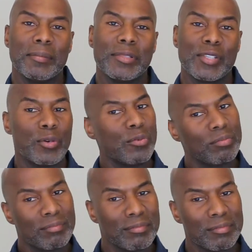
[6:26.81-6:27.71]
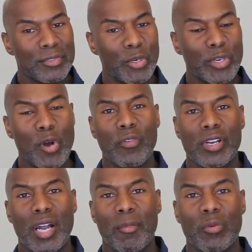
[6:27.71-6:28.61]
So doing
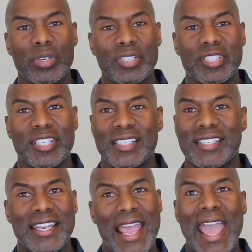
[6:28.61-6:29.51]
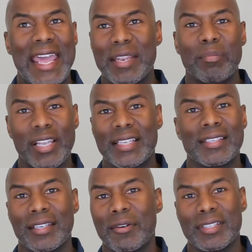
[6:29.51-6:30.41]
Overcomer was just an added
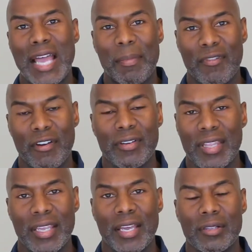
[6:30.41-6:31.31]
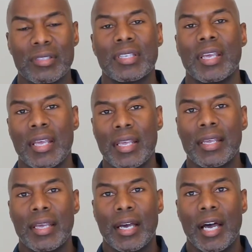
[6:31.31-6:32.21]
blessing on top of everything else.
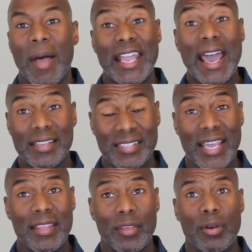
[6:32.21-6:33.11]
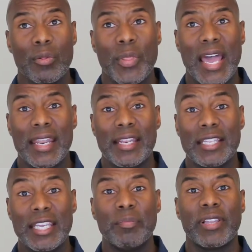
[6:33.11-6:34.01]
I gotta say, though, that
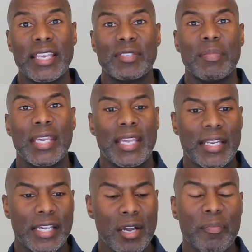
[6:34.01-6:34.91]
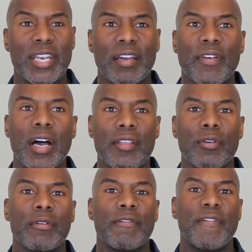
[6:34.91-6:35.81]
it did place me in the company of
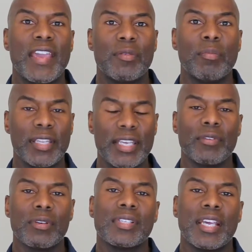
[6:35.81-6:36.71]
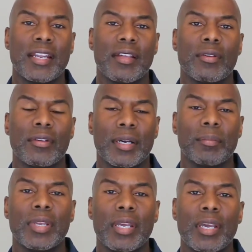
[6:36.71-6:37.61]
other faith believers and other
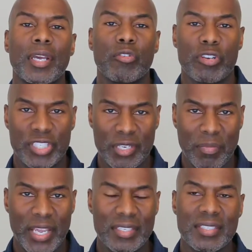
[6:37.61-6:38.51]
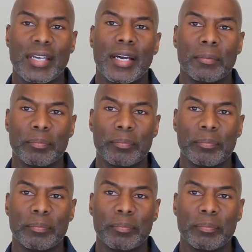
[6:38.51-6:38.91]
Christian-based